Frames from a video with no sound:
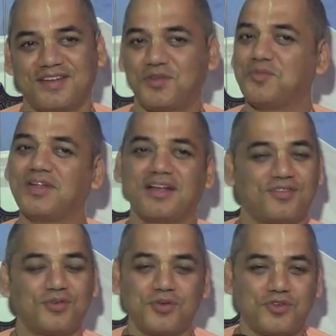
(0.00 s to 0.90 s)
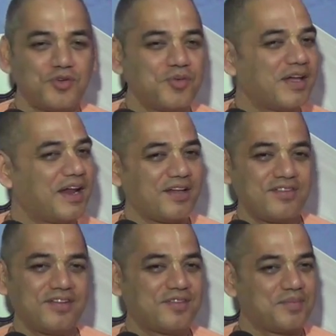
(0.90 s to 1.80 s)
Surabhi can
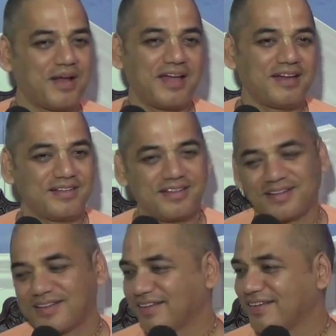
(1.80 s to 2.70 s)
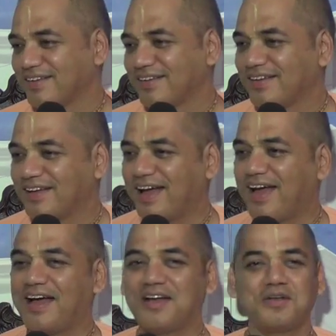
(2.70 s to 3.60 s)
actually supply anything.
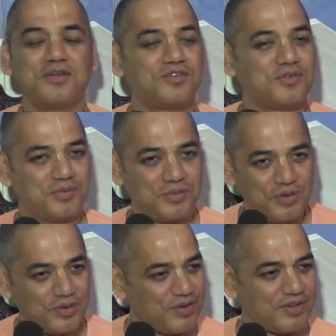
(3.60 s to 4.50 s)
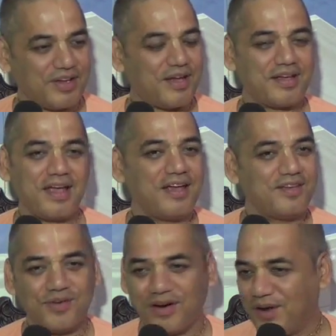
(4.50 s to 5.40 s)
And his, king
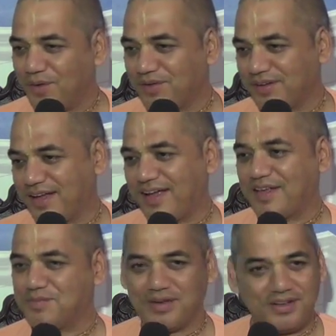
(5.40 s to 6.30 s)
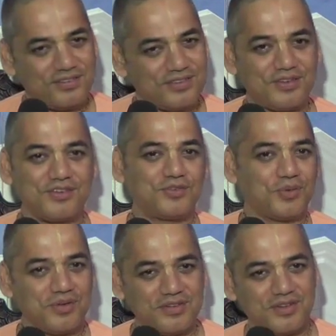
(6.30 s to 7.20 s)
is not alone. King has ministers,
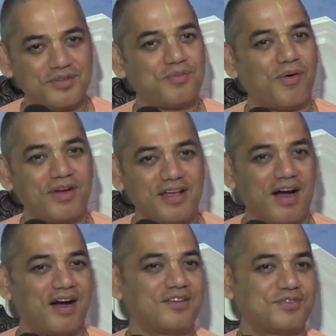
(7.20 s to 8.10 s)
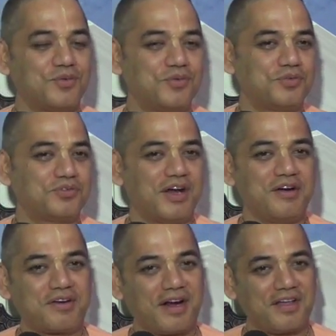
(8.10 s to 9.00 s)
soldiers, bodyguards, who
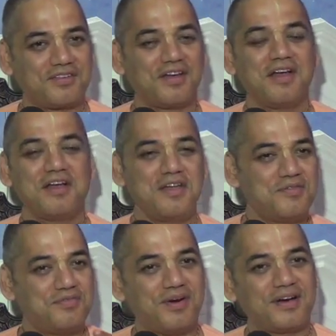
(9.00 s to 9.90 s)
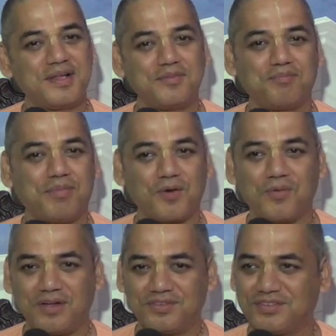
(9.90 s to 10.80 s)
entrench. He fed them
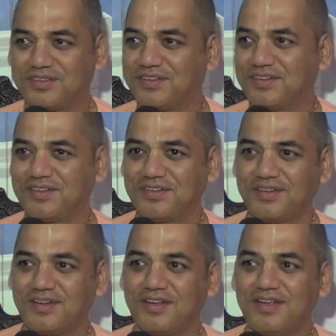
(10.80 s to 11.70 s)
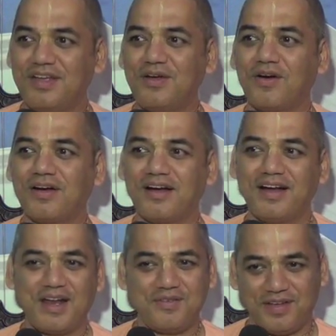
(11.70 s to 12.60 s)
pakwans. He got a
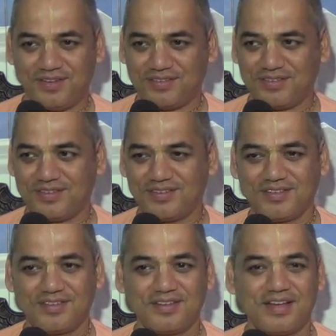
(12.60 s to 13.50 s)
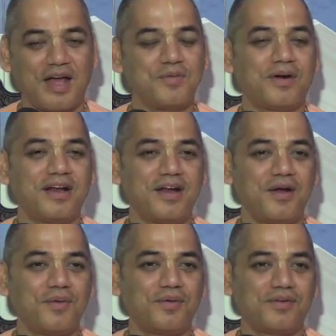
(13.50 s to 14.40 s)
little envious. And what did
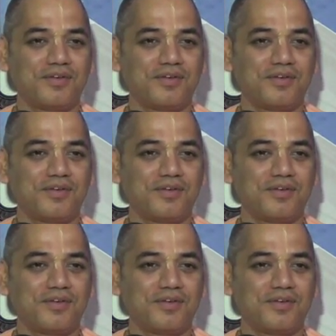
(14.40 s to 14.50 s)
he do?